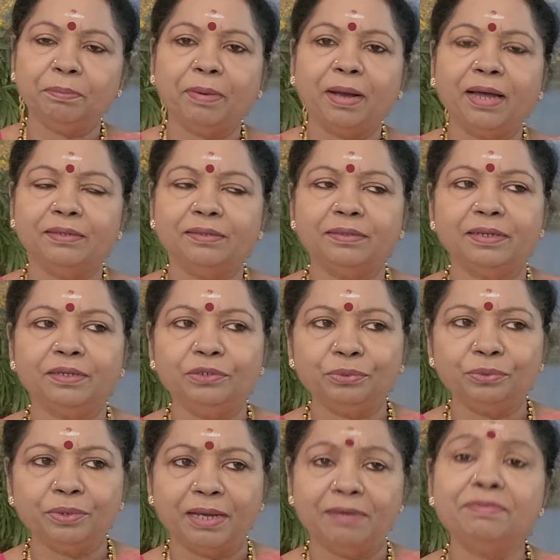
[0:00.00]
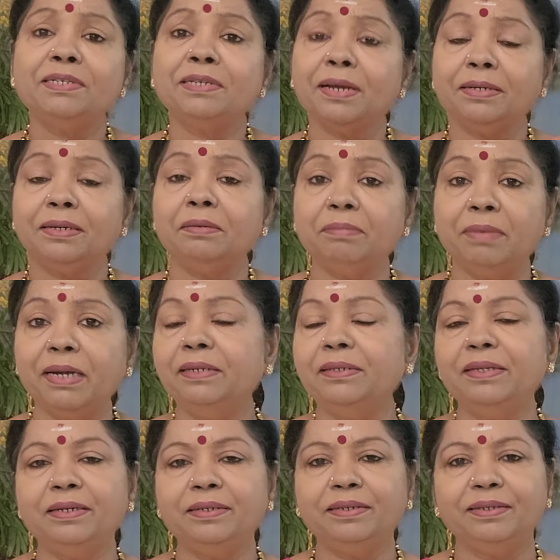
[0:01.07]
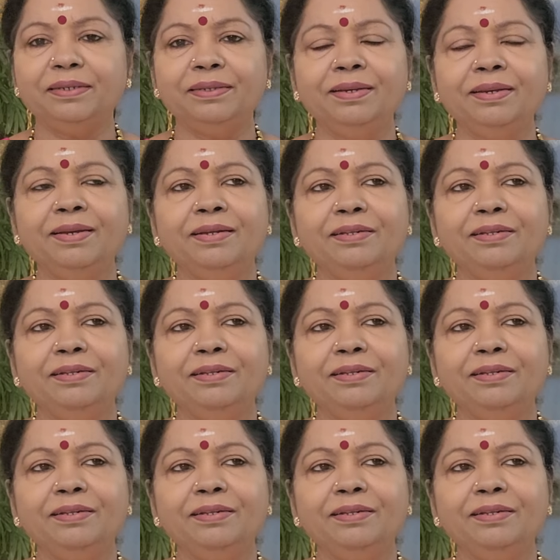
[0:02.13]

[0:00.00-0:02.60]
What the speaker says: path and you have started meditating,